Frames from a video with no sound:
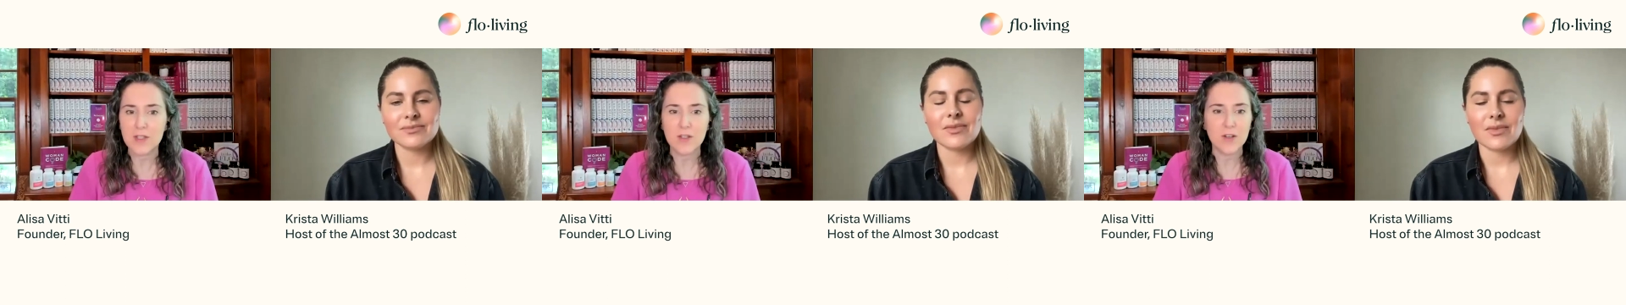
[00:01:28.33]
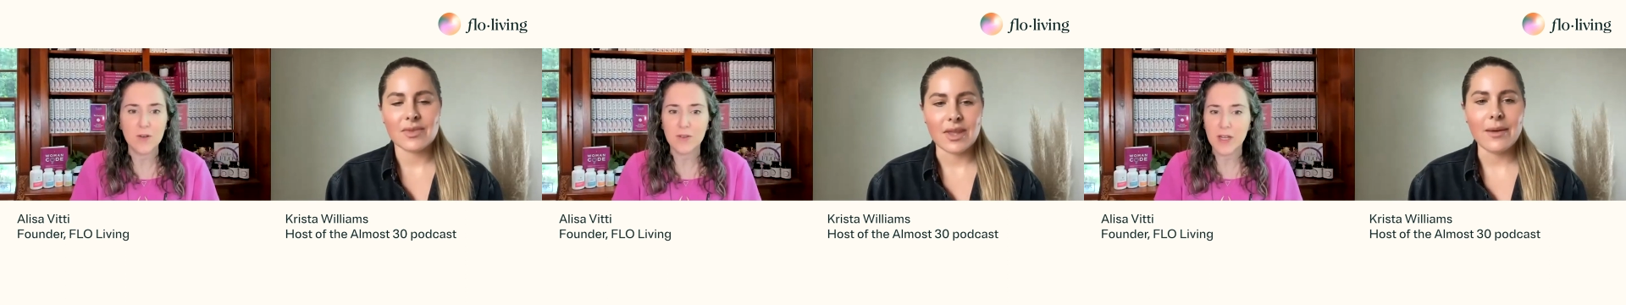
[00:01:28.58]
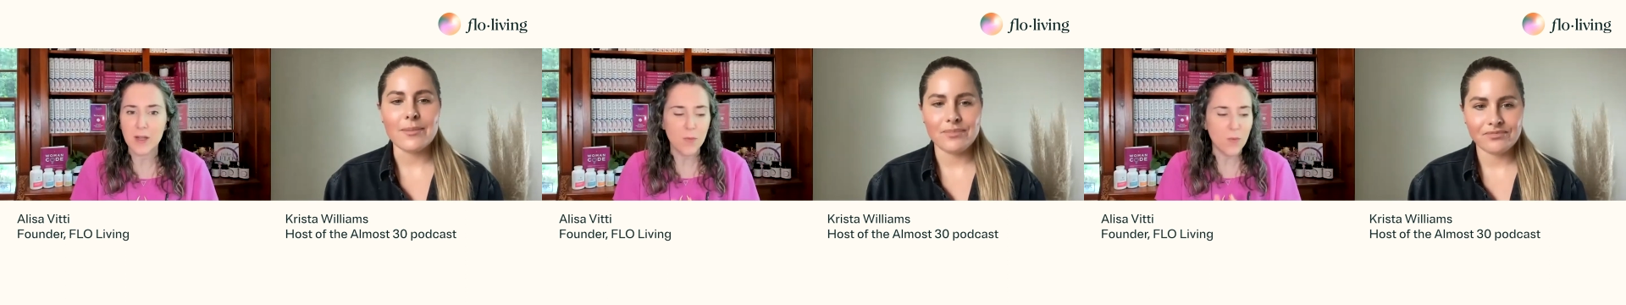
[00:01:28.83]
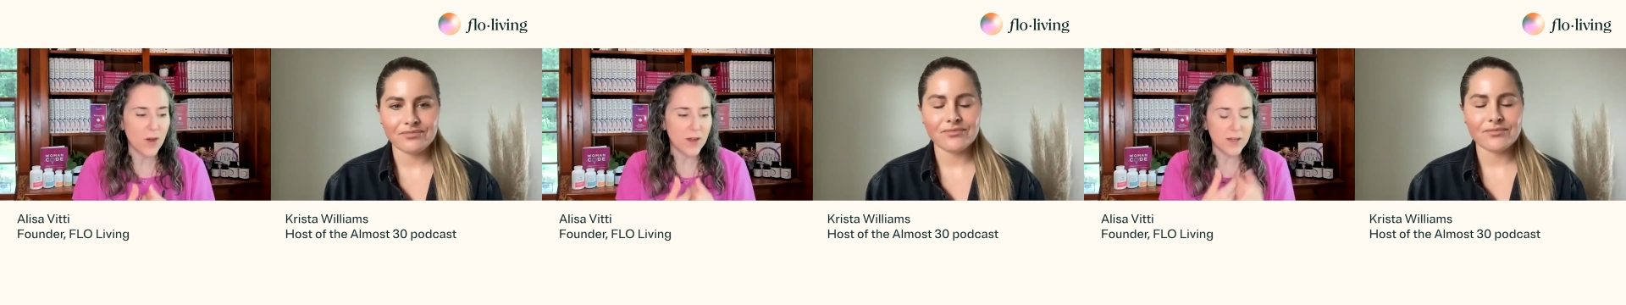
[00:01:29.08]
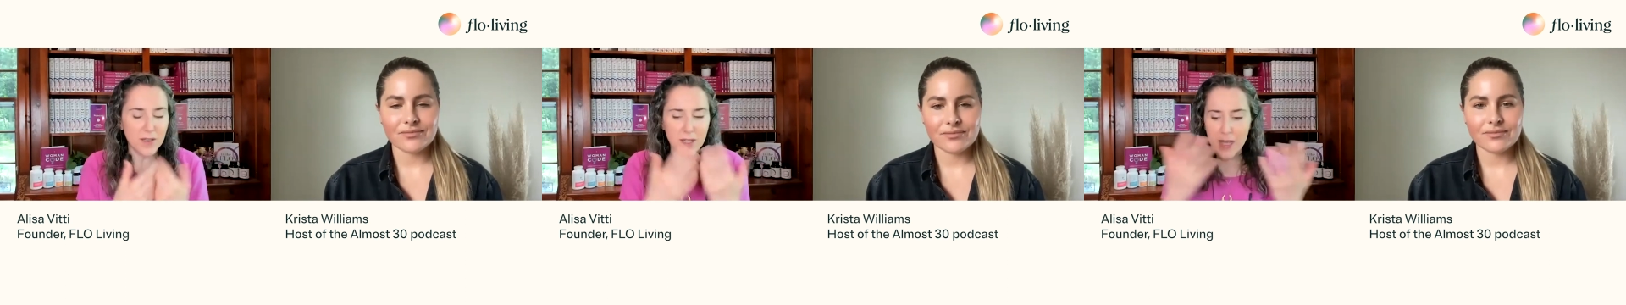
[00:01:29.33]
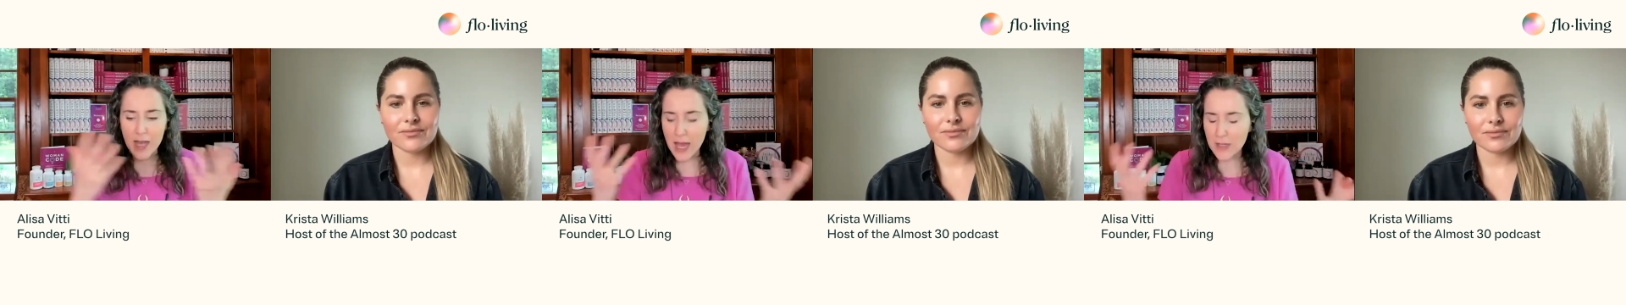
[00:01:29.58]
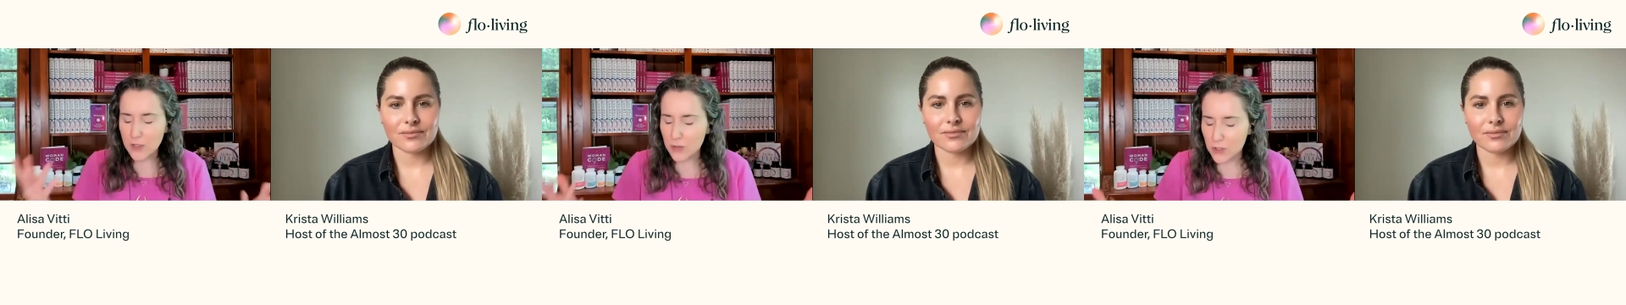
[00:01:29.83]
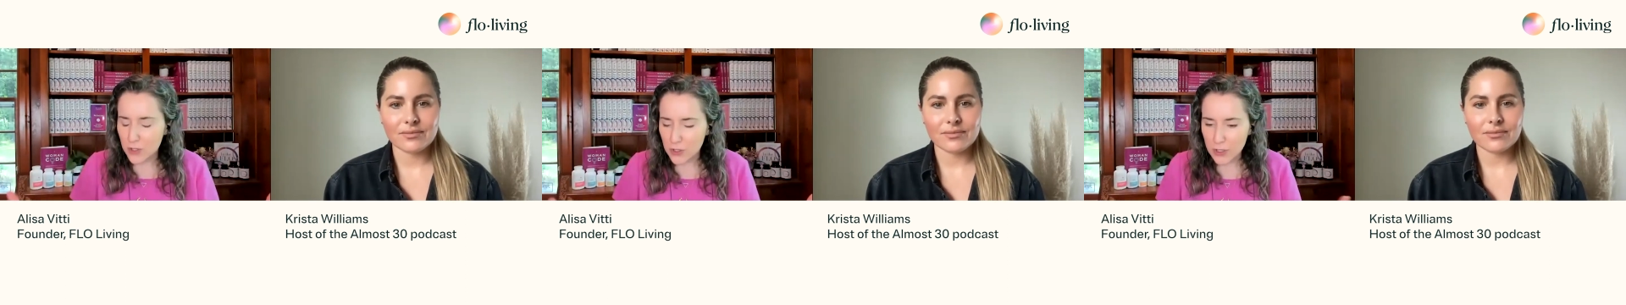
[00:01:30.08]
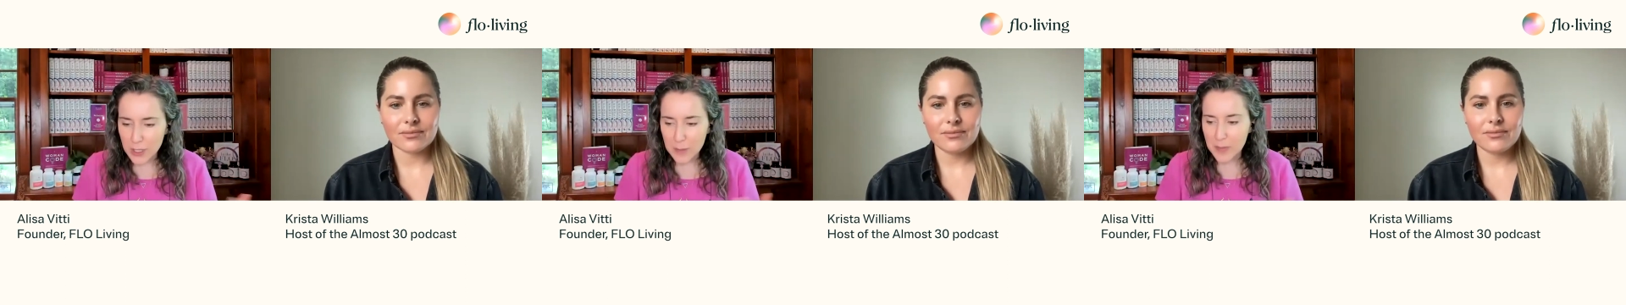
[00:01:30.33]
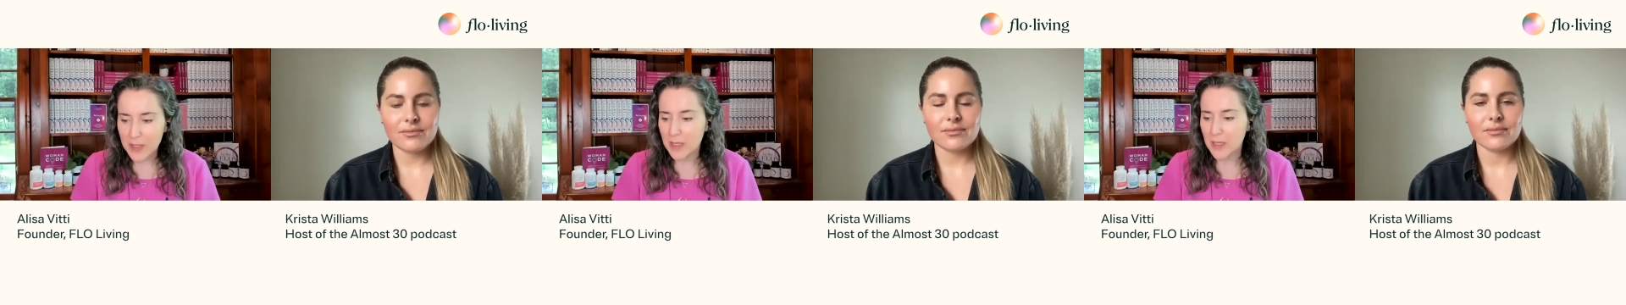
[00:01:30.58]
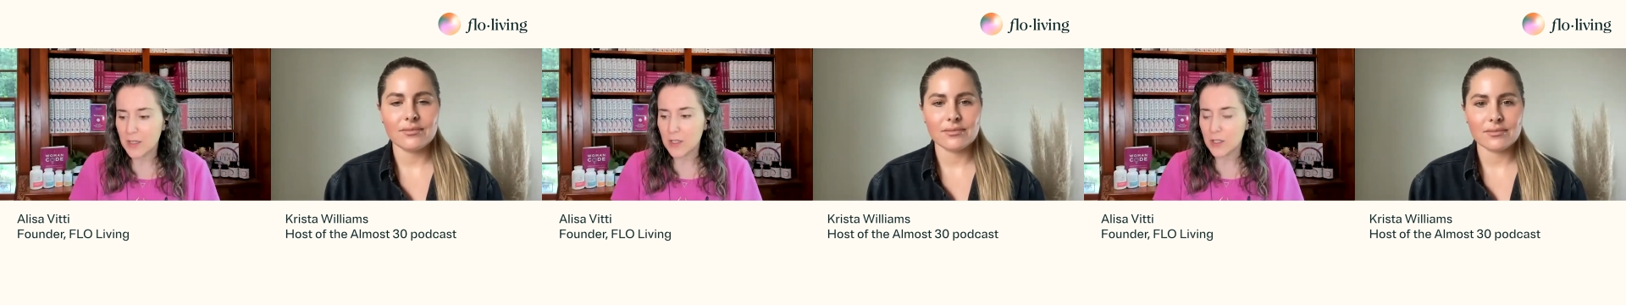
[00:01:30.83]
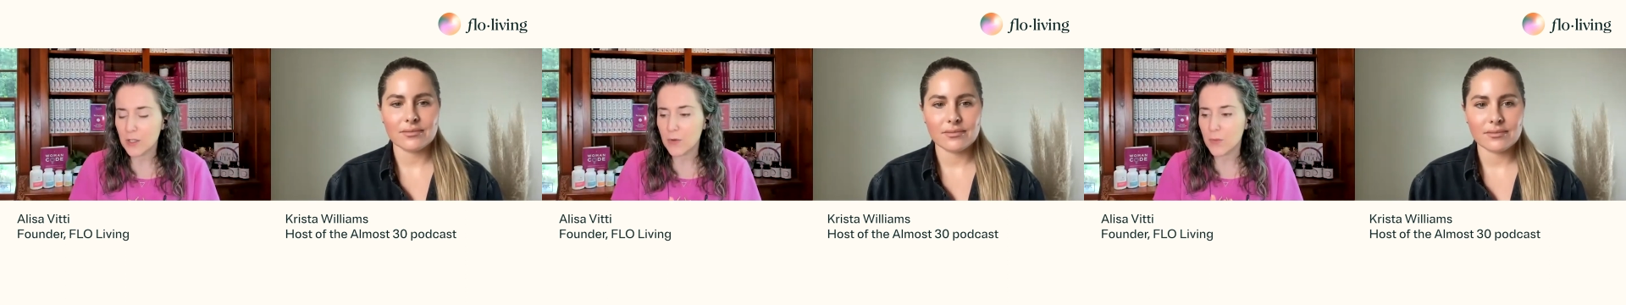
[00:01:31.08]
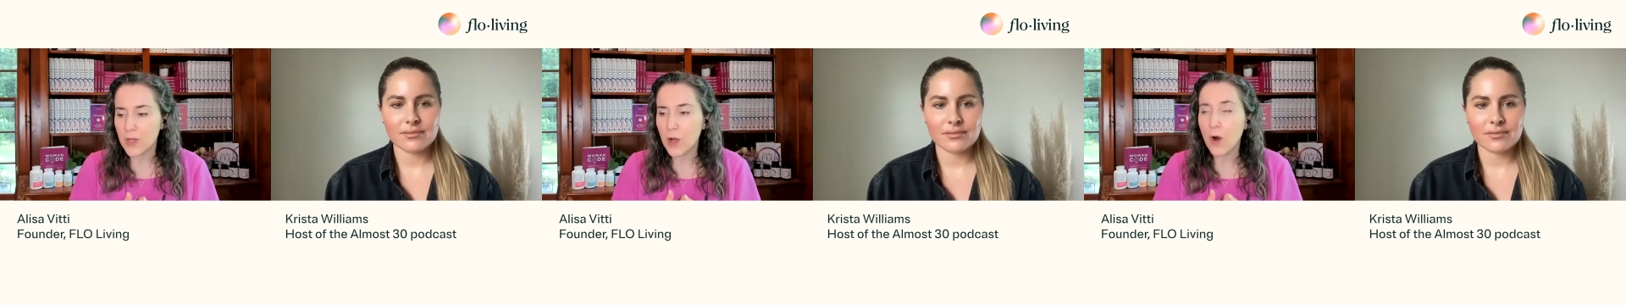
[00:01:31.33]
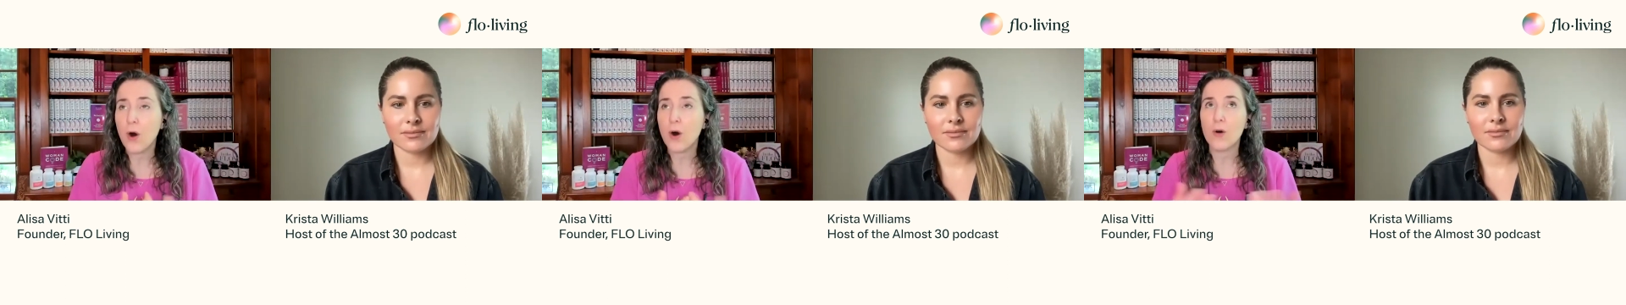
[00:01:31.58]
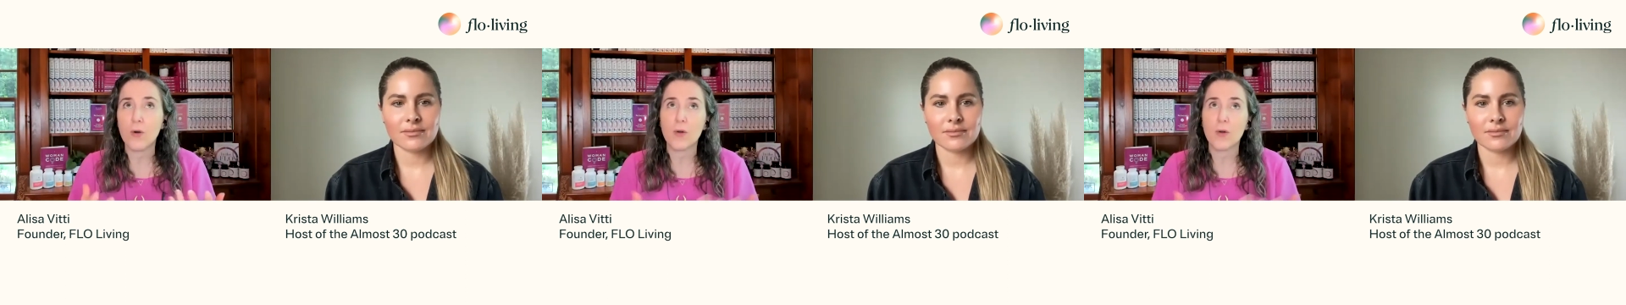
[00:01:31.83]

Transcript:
Speaker 1: You know, like what has your journey been? You know, we all,